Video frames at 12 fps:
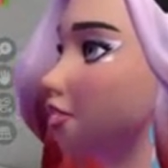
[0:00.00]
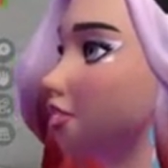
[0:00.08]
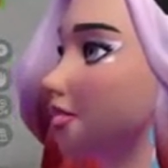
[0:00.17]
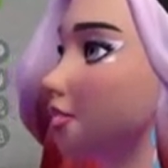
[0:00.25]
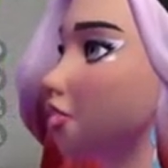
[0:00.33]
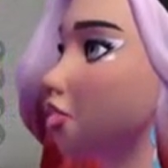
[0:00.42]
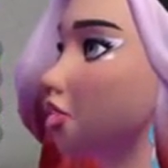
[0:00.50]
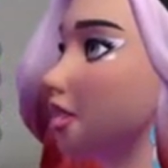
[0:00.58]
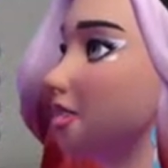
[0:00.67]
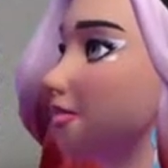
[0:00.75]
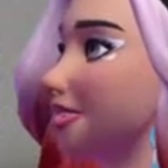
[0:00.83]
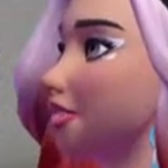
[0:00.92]
You can
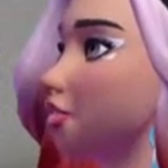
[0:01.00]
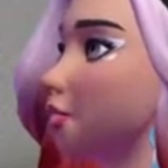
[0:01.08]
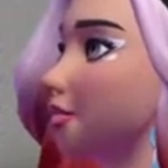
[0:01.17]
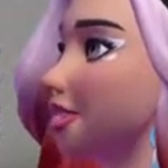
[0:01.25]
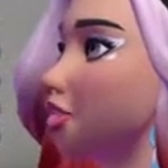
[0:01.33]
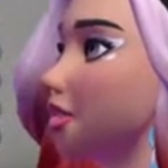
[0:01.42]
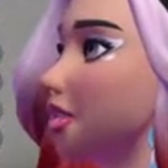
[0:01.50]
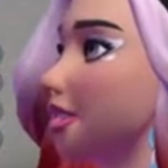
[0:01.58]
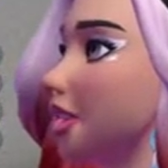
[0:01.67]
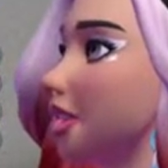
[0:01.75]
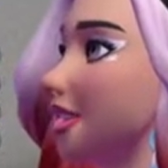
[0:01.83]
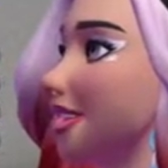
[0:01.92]
select that as well, just while I've
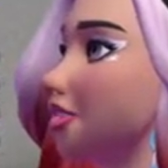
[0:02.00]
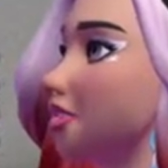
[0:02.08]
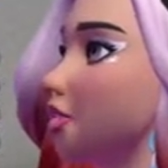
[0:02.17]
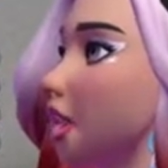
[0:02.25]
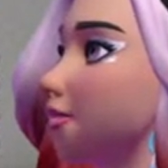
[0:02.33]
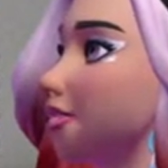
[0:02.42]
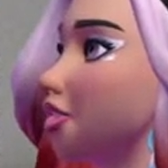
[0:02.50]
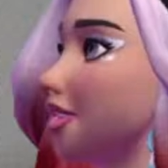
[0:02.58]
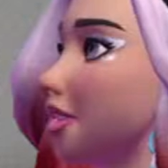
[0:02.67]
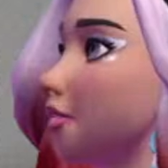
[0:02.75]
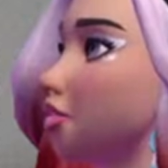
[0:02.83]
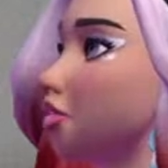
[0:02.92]
got the X-ray on, that's a
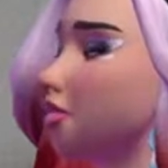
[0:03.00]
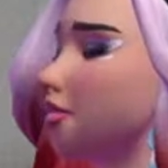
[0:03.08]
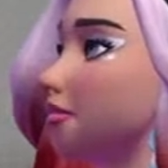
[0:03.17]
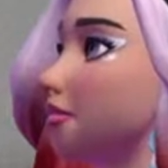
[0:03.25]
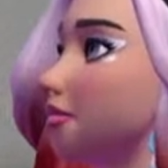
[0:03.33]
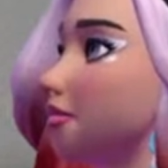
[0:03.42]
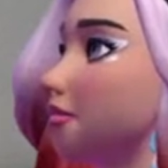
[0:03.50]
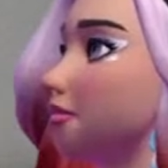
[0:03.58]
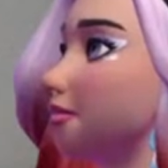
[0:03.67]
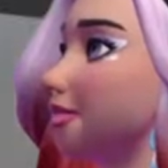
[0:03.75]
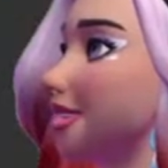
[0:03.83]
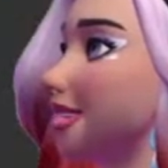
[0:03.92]
good
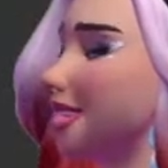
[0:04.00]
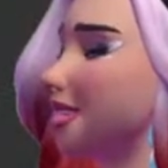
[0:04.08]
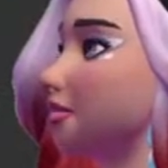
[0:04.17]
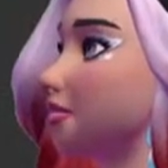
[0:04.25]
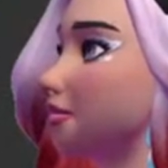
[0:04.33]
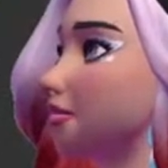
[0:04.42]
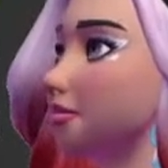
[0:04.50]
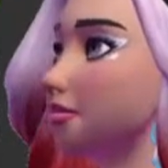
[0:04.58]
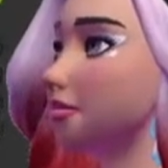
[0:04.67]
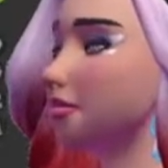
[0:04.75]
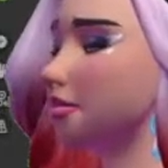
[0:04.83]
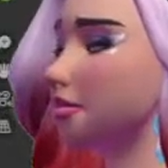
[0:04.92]
idea.
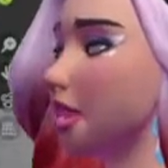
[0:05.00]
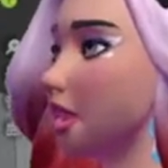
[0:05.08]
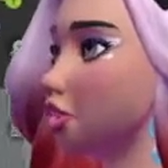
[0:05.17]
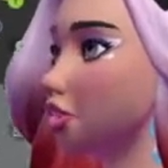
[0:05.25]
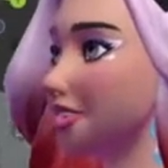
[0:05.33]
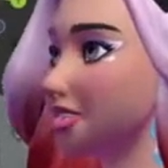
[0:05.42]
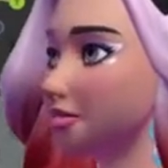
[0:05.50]
Oh shit.